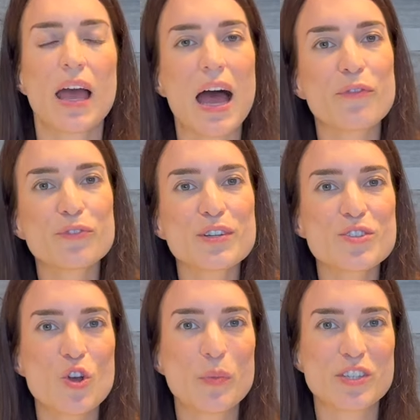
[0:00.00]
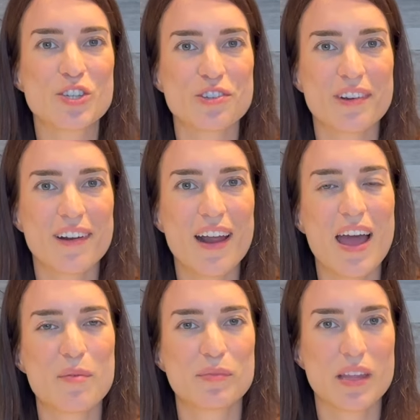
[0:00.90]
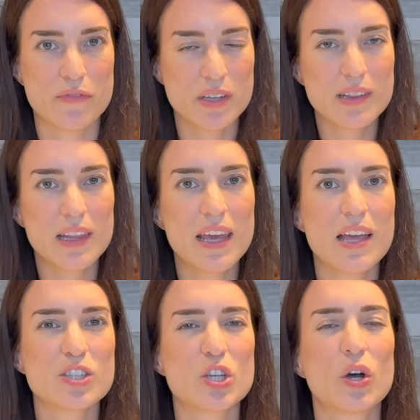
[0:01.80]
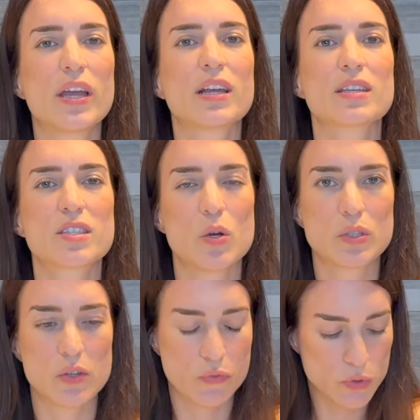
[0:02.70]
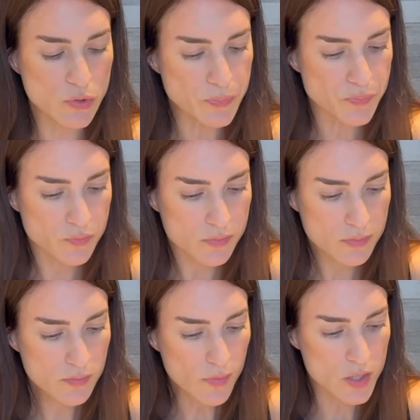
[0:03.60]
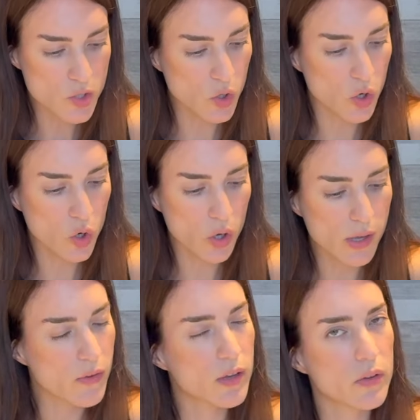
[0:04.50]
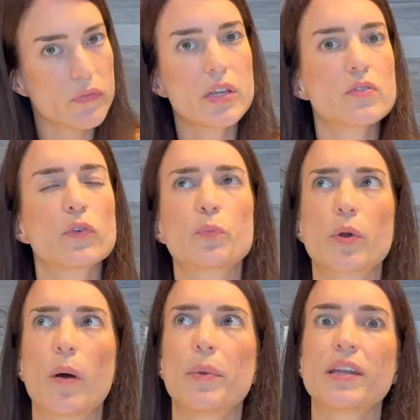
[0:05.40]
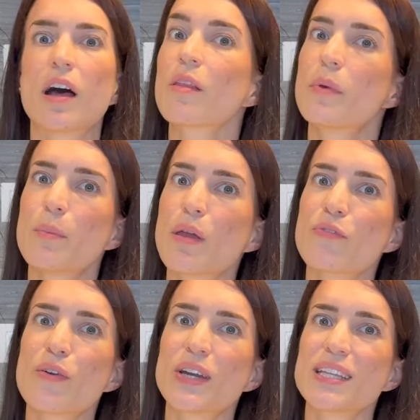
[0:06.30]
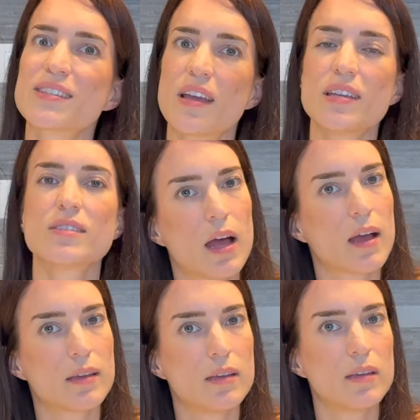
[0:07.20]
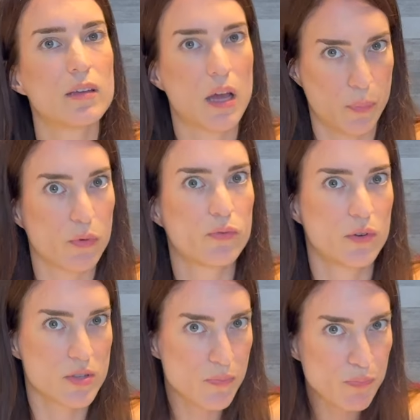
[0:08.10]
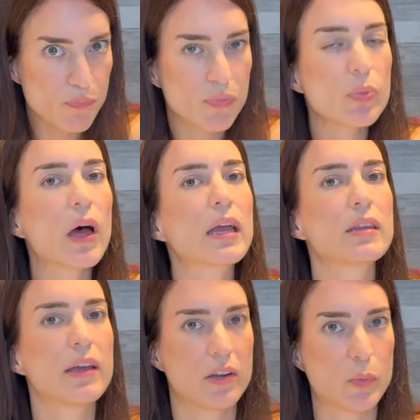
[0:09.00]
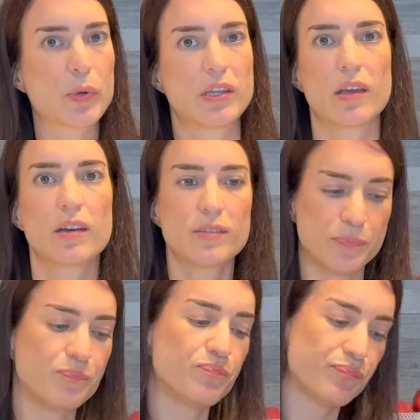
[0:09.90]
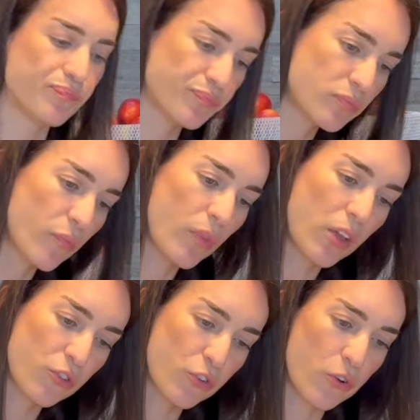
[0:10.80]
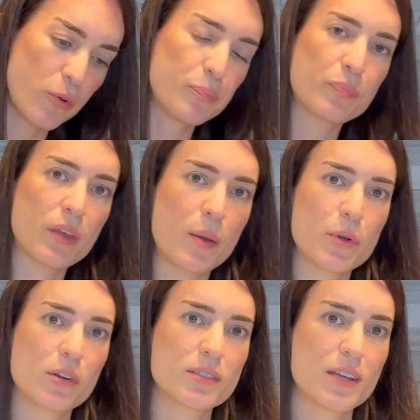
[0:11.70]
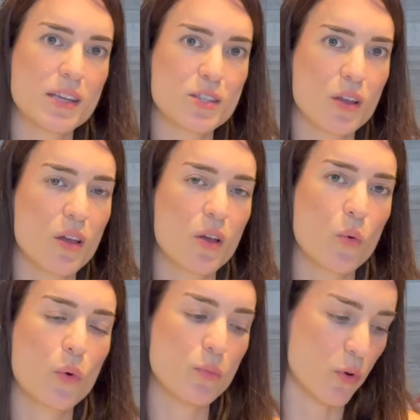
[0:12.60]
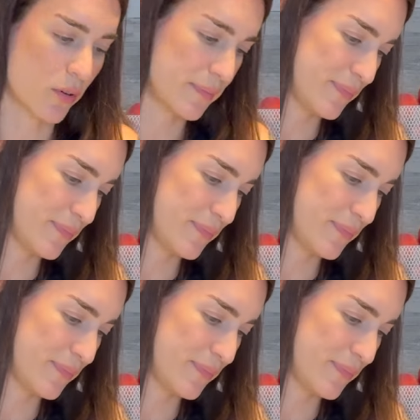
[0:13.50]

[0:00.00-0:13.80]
After so much sugar, I'm definitely enjoying salty food. So even if this would probably not be my favorite taste, I approve those. Like, they are pretty good. So I'm gonna taste one more.